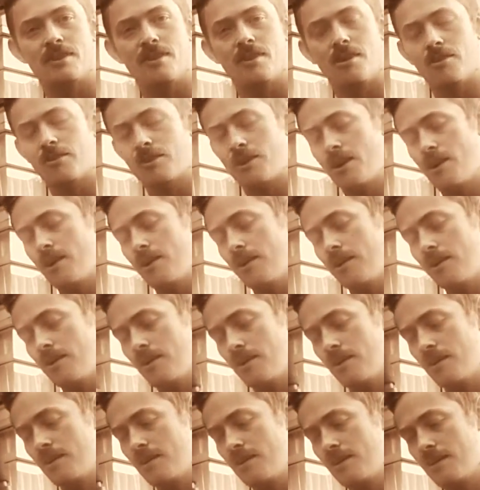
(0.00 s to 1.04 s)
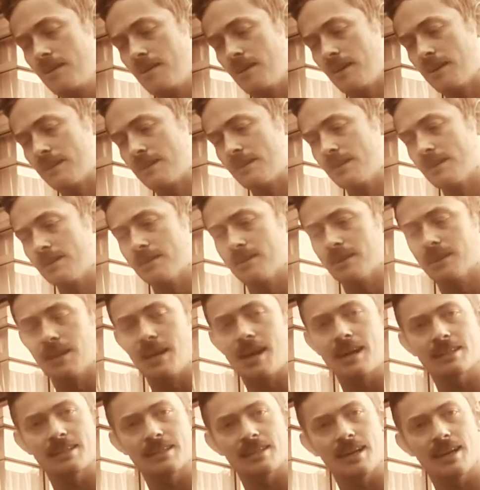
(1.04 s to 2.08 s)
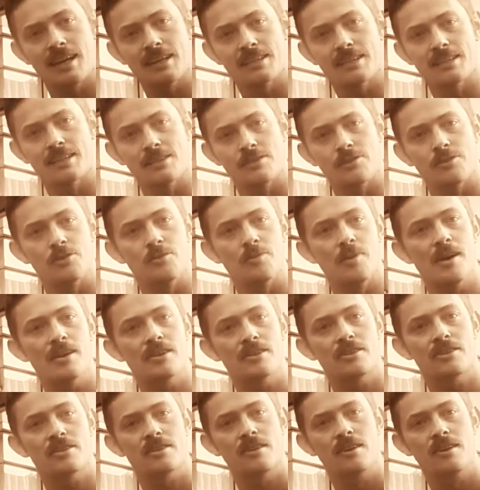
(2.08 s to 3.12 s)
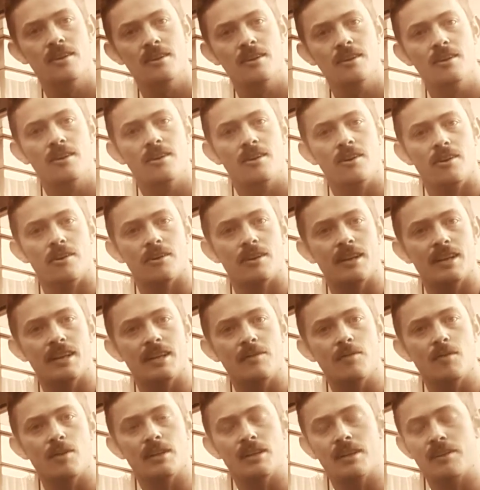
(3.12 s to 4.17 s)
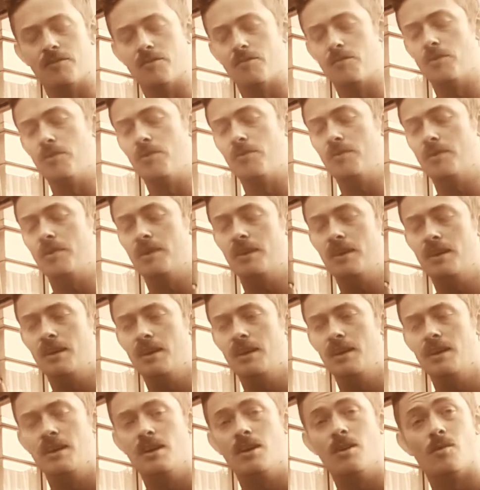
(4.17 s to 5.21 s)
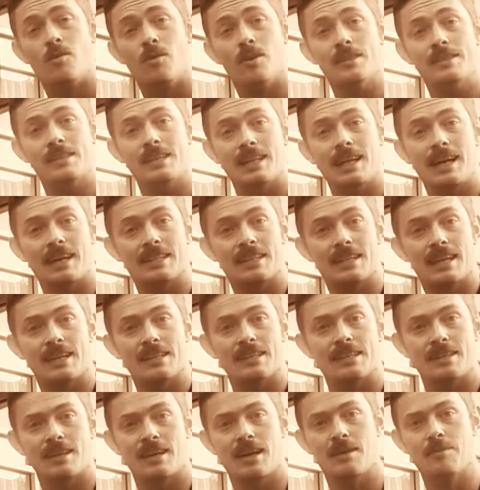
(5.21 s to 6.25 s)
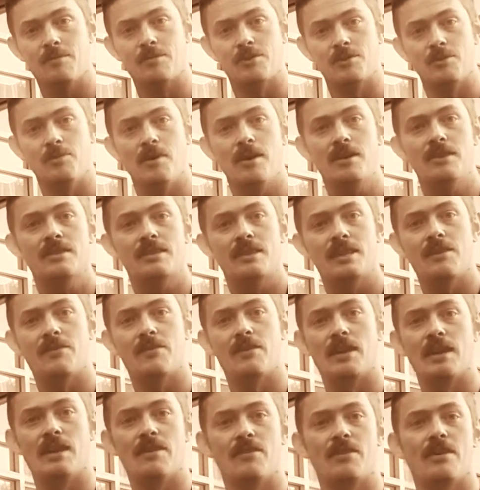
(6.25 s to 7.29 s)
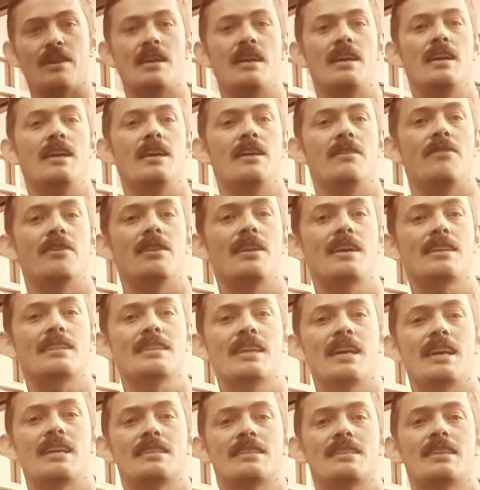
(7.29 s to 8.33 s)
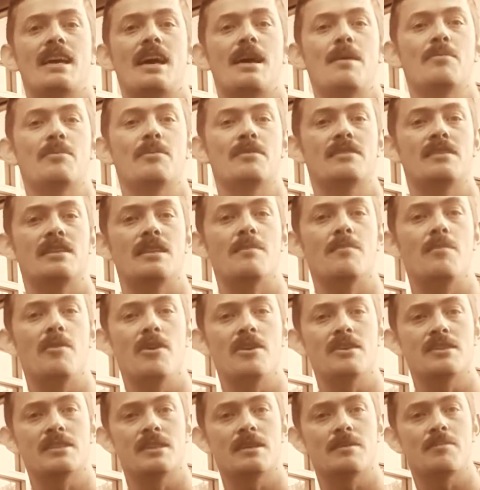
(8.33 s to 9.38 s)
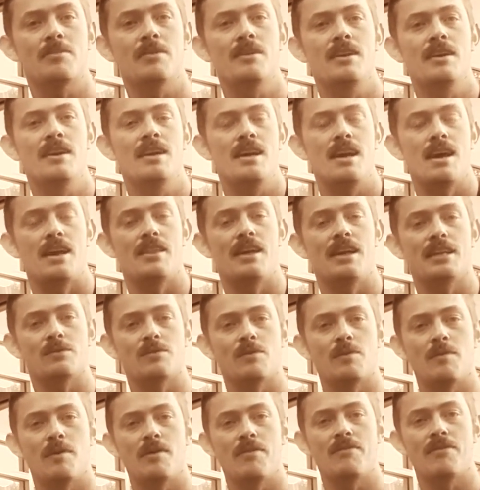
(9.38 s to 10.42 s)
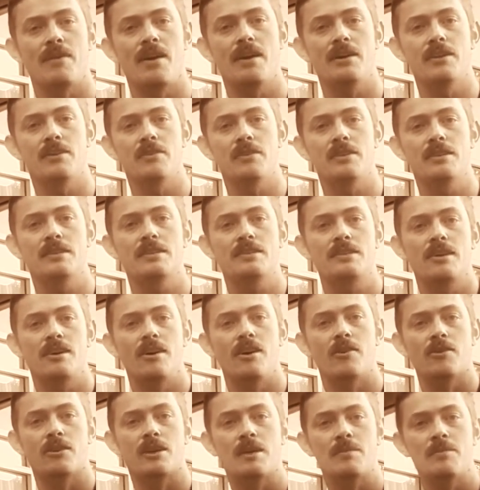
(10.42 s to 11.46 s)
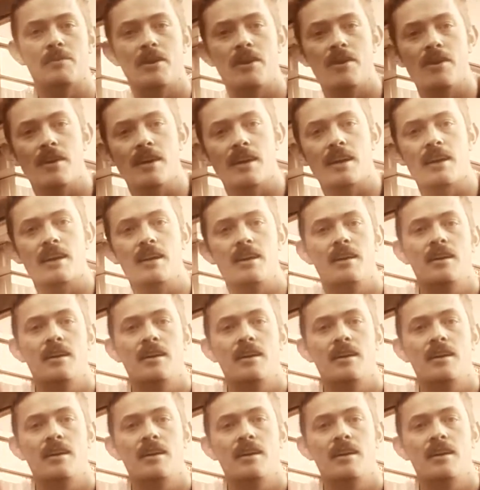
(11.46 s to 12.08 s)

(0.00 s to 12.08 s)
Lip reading: I'll go until the lactic acid is too much on any one given movement. Once the lactic acid comes too much, if the lactic acid happens in the bicep and that's where my failure is, I'll keep going.